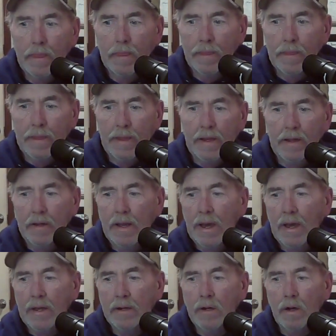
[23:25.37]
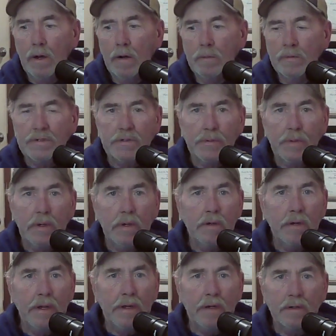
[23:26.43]
that had almost
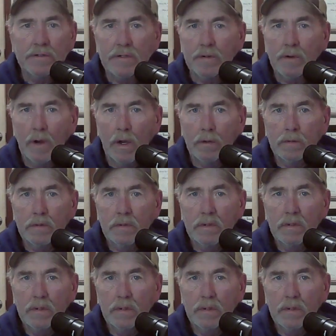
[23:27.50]
300 acres of ground